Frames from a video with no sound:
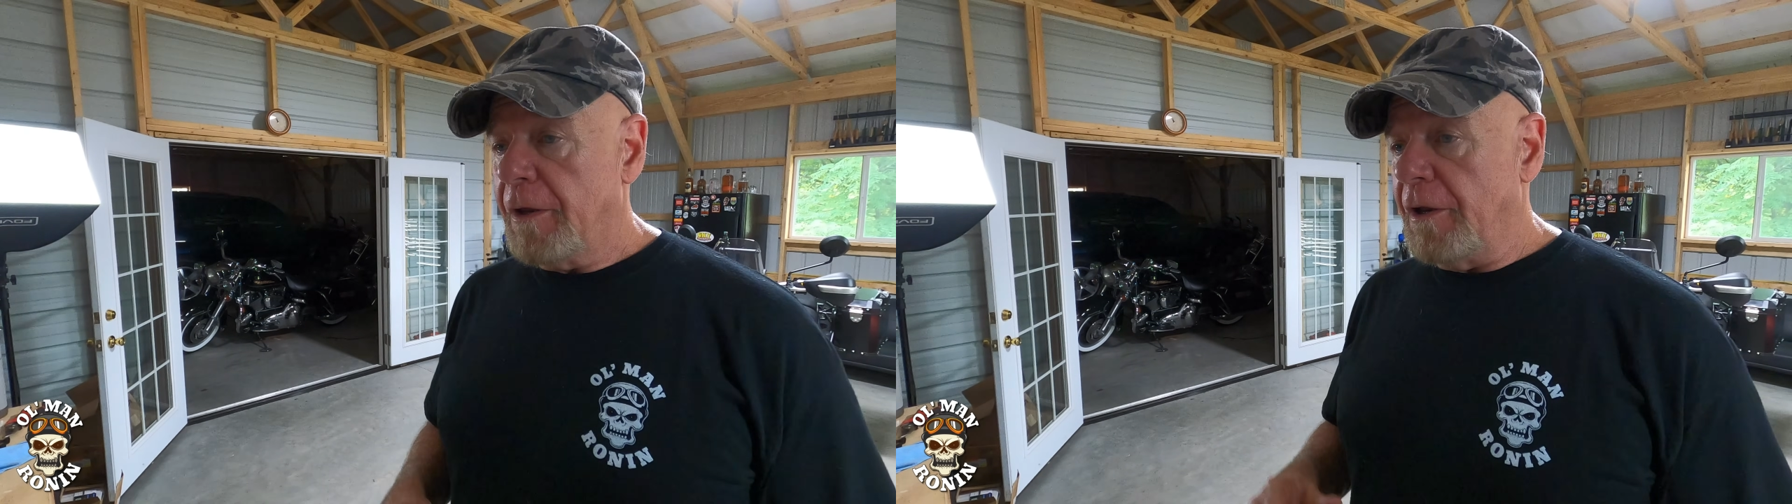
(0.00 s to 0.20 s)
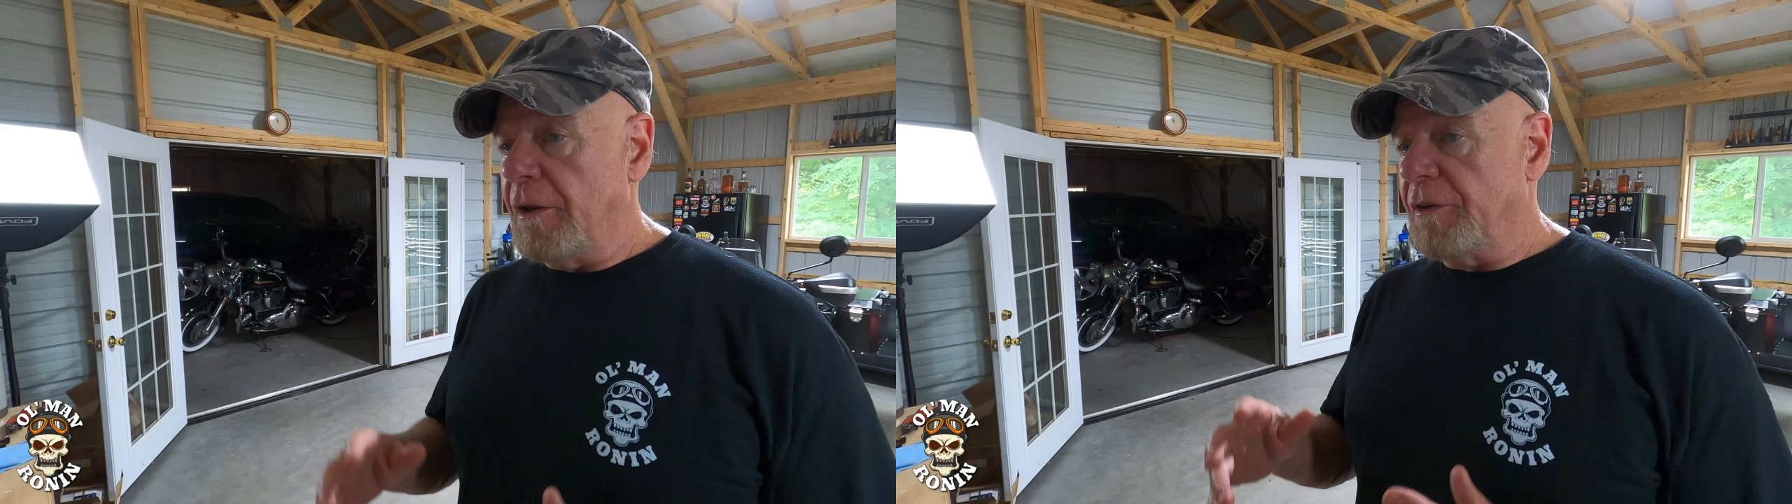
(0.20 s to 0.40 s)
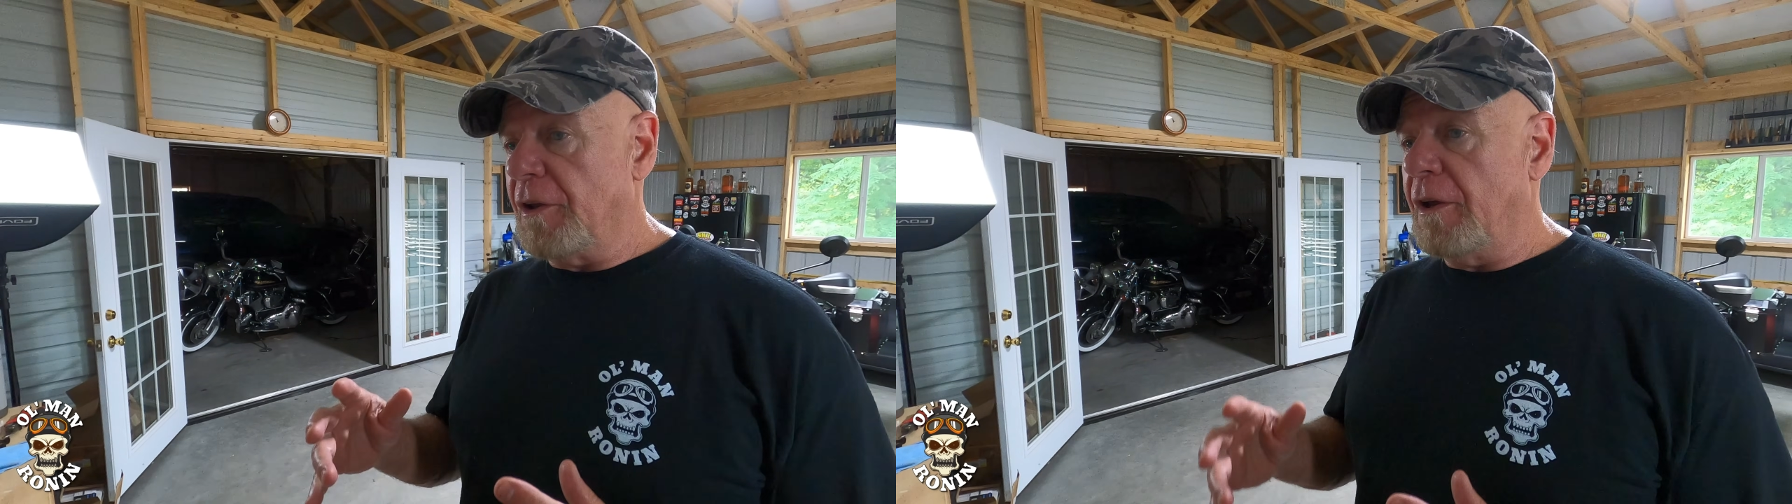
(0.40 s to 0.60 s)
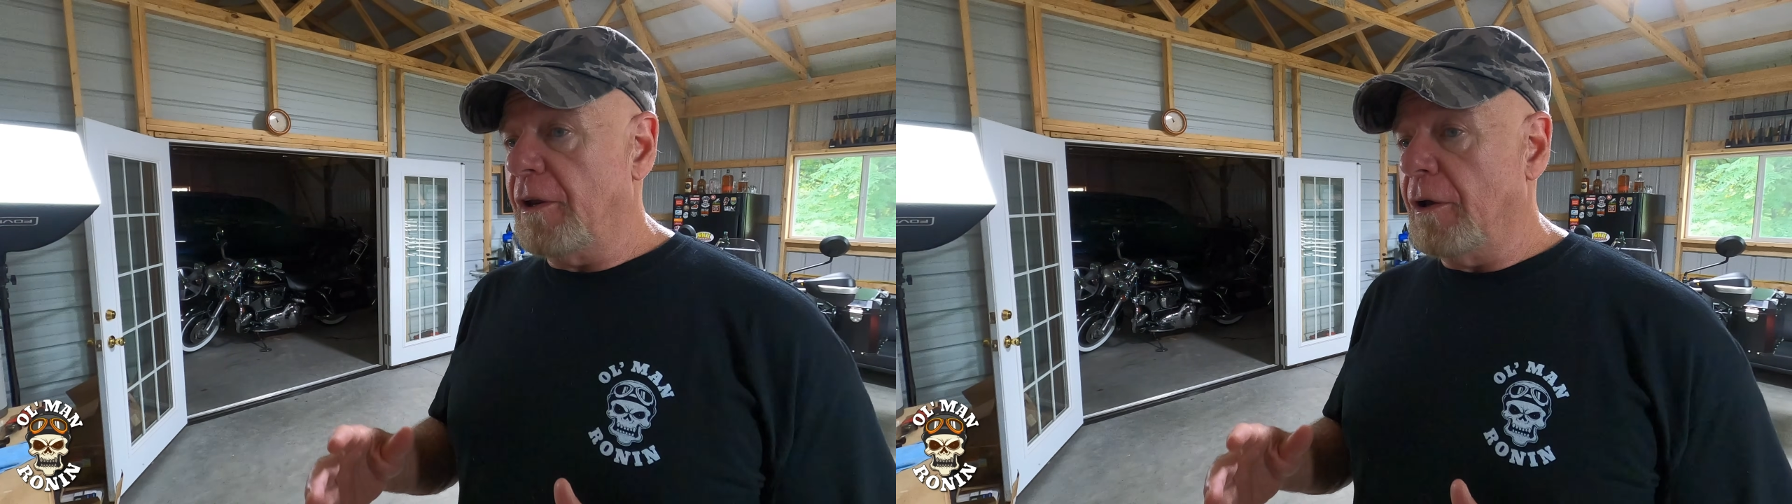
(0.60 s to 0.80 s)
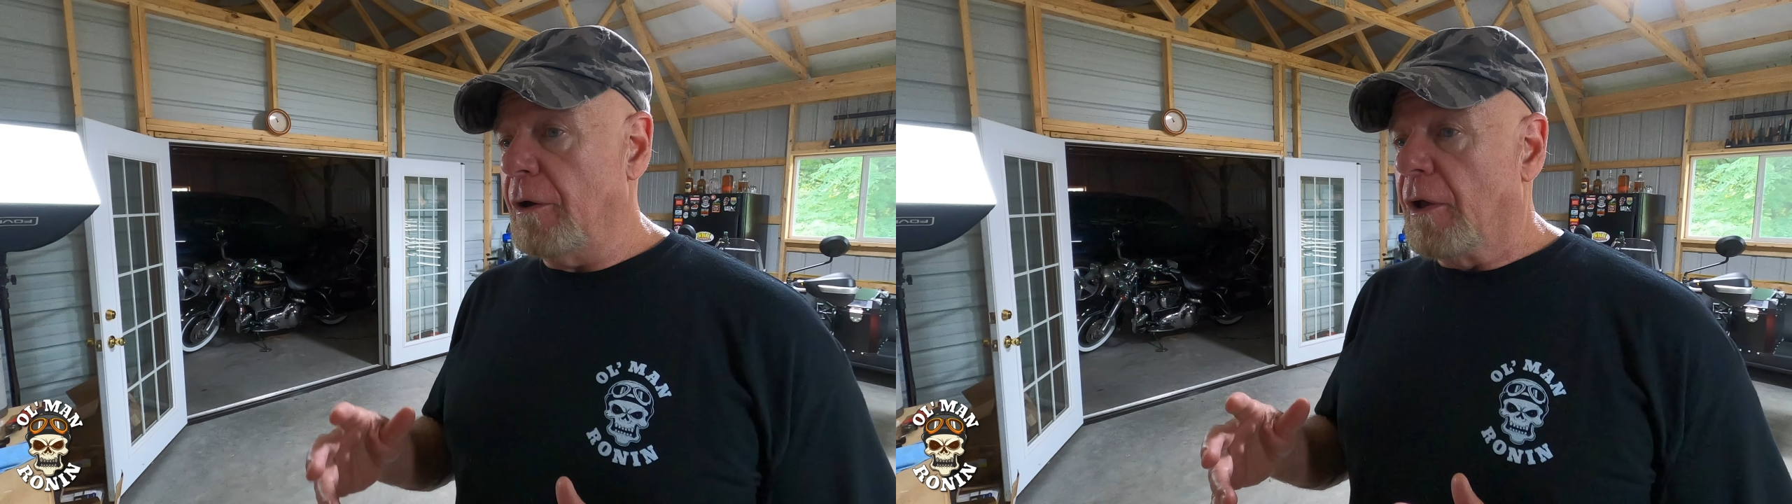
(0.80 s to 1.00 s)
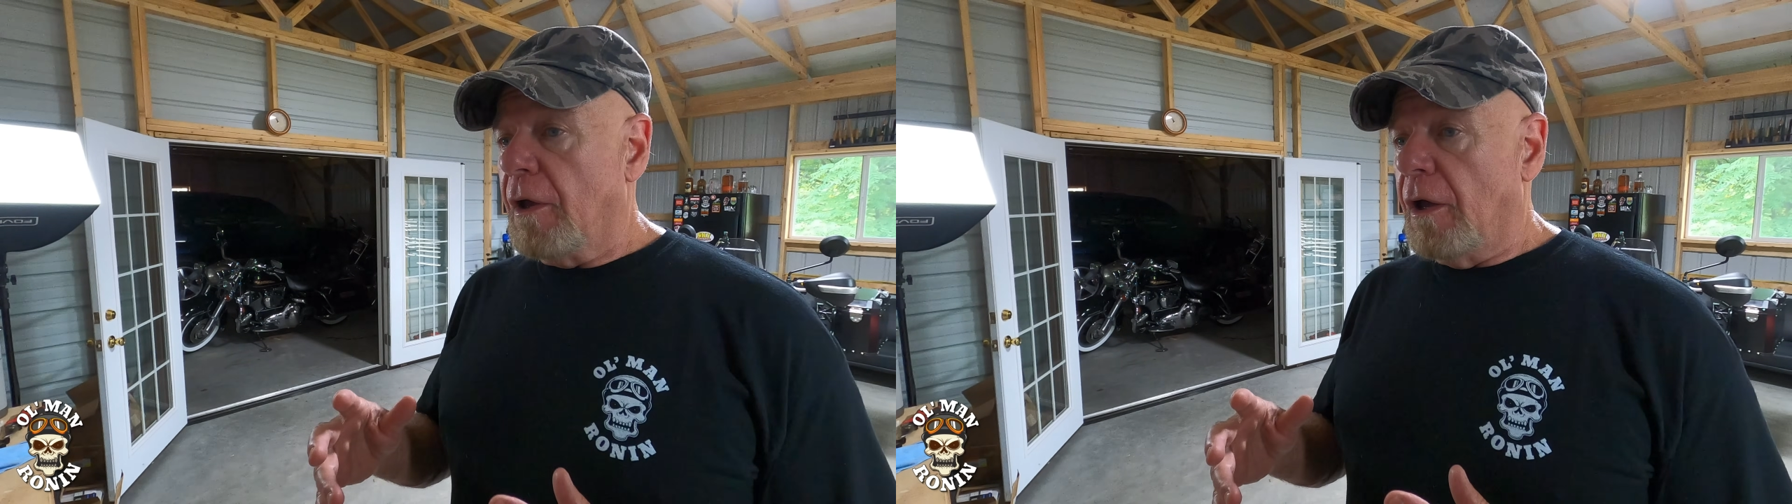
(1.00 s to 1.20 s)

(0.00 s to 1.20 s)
It is a